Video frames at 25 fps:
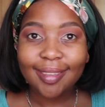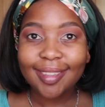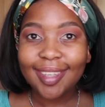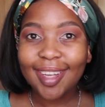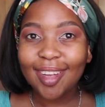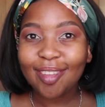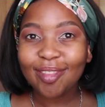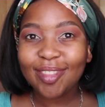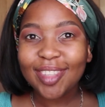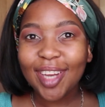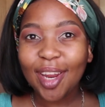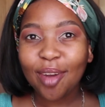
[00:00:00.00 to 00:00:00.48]

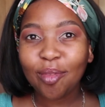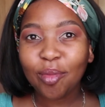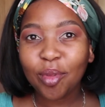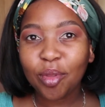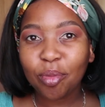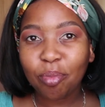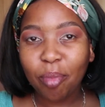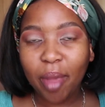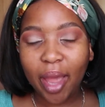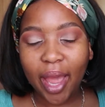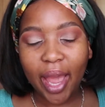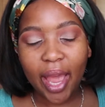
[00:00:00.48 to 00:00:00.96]
I'm done
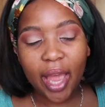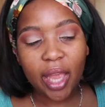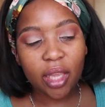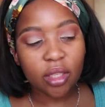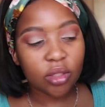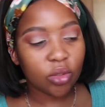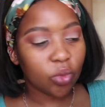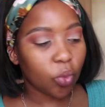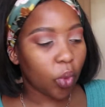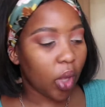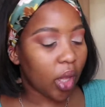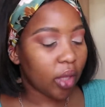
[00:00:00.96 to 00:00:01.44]
with my
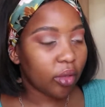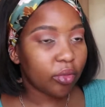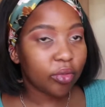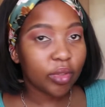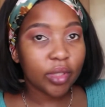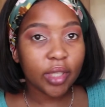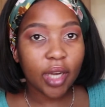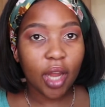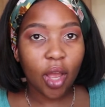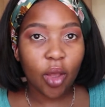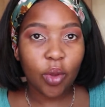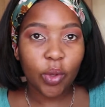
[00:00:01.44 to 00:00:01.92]
eyes. Well, for
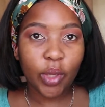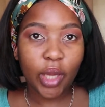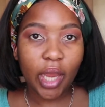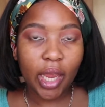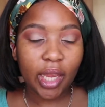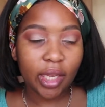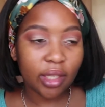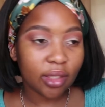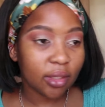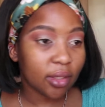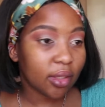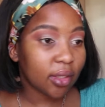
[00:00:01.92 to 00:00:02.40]
now
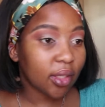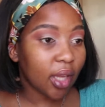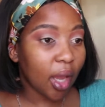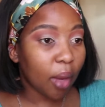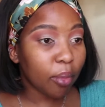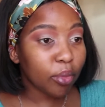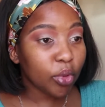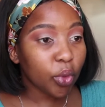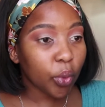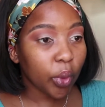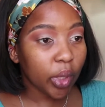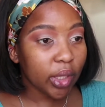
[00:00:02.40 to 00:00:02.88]
guys,
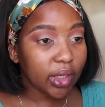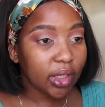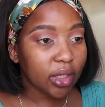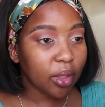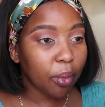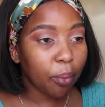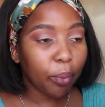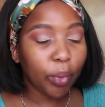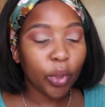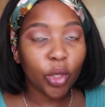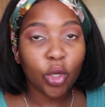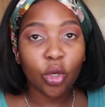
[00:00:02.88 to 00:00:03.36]
I'm doing a
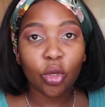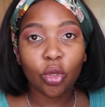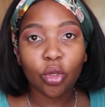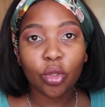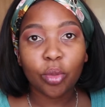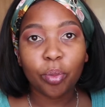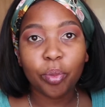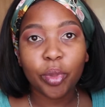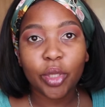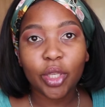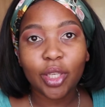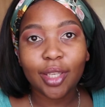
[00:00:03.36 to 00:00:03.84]
simple
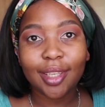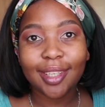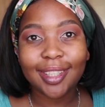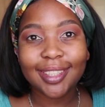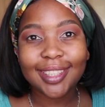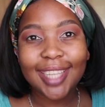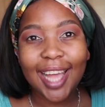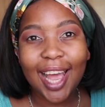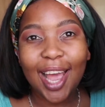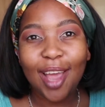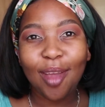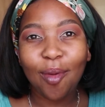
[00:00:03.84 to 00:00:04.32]
look
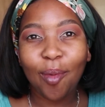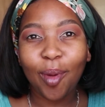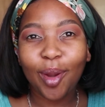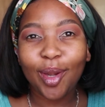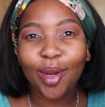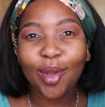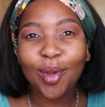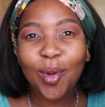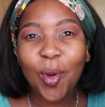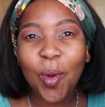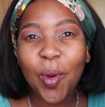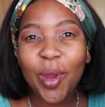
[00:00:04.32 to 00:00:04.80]
because I want
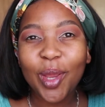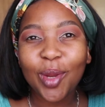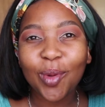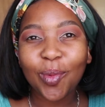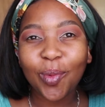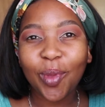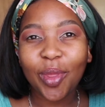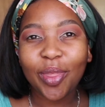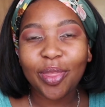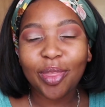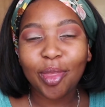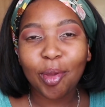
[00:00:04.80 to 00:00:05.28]
to go in
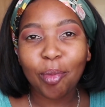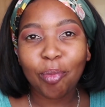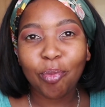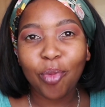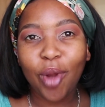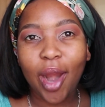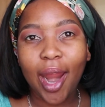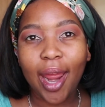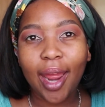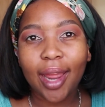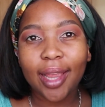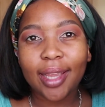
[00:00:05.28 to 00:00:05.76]
with the
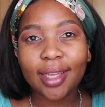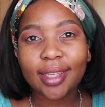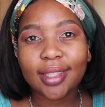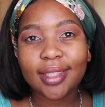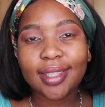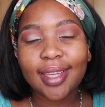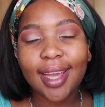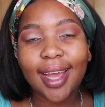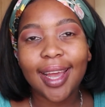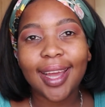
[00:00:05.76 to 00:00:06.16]
bright